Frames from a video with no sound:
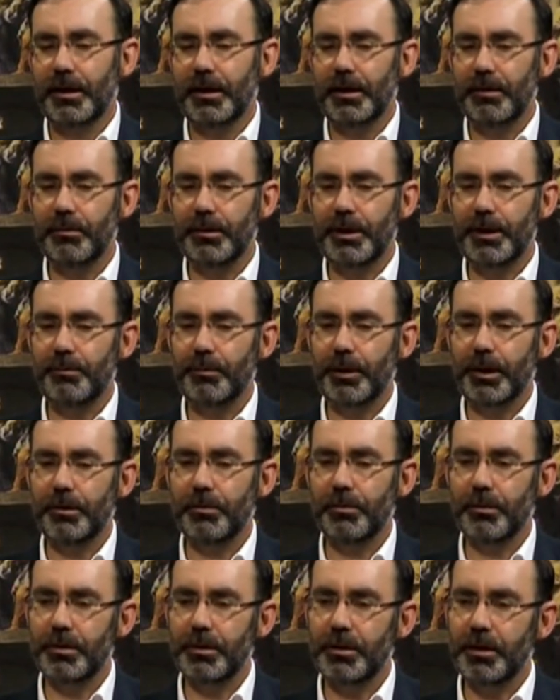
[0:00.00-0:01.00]
He would keep
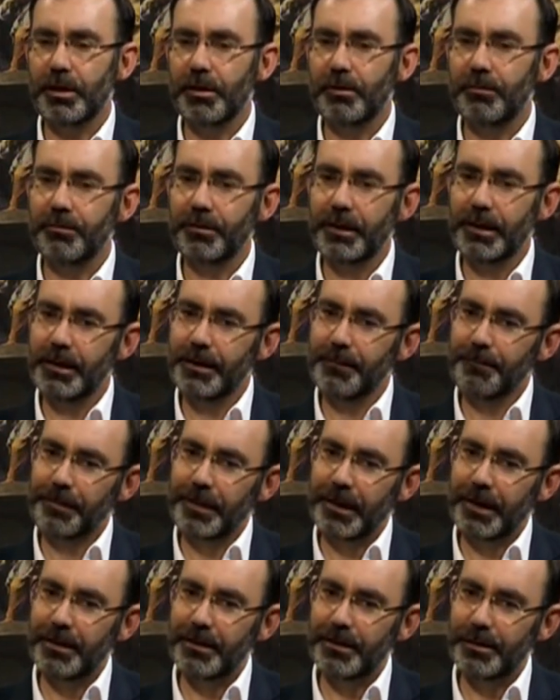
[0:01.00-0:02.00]
records of
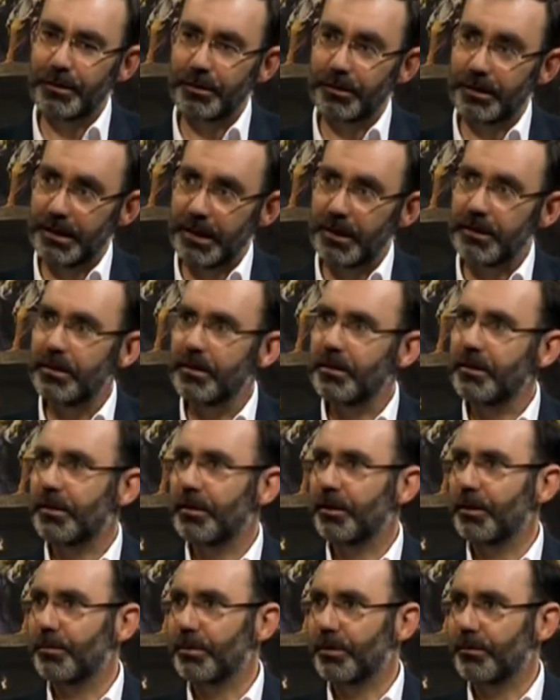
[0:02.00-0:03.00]
his successes
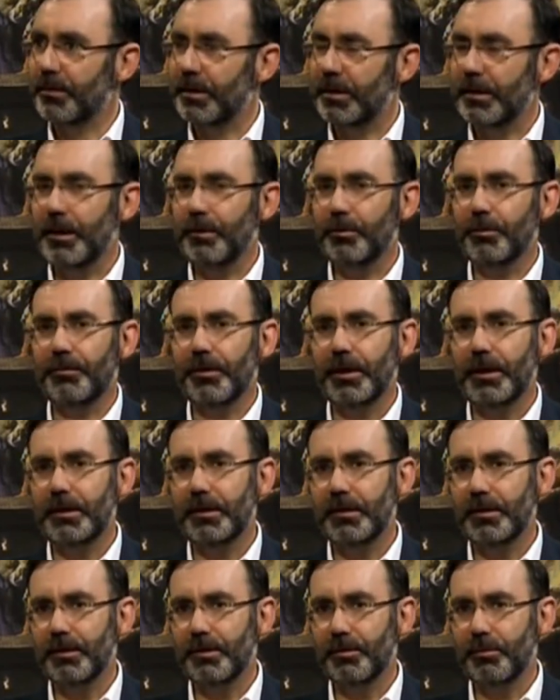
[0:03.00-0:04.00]
in terms of the
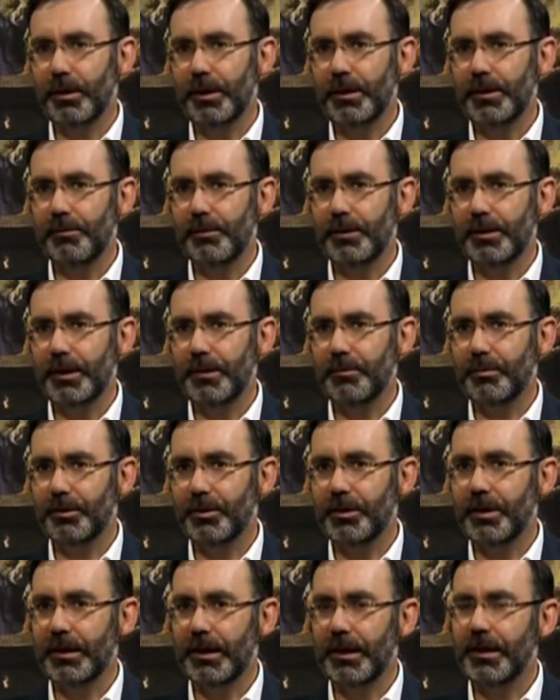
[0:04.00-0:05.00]
sacrifices and the ways he was able
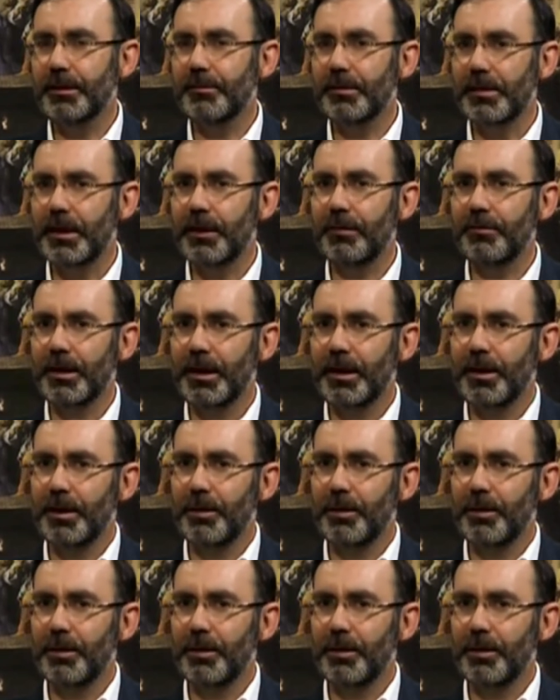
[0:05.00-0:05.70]
to deny himself,